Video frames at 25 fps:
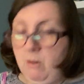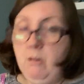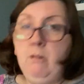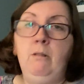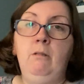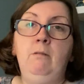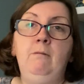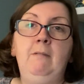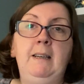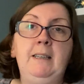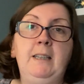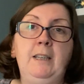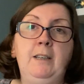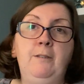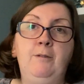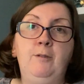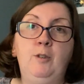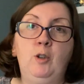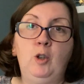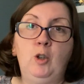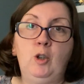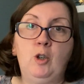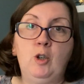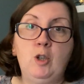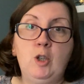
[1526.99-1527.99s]
ready
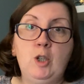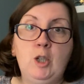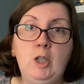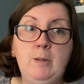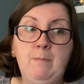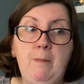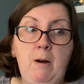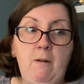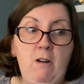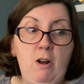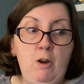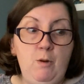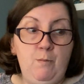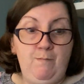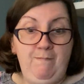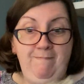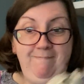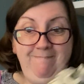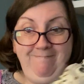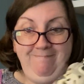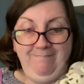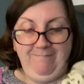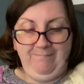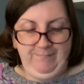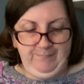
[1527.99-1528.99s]
for tomorrow.
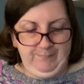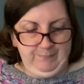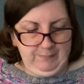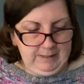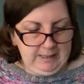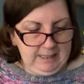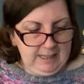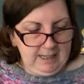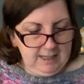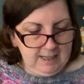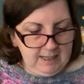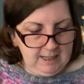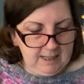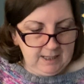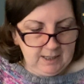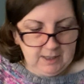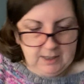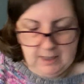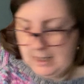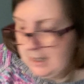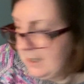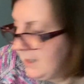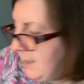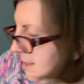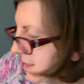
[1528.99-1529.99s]

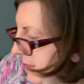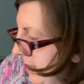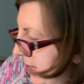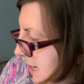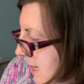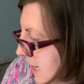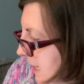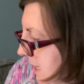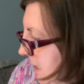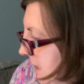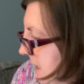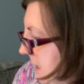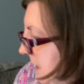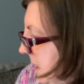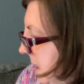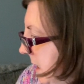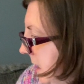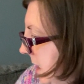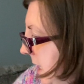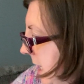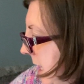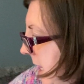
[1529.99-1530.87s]
So that's that.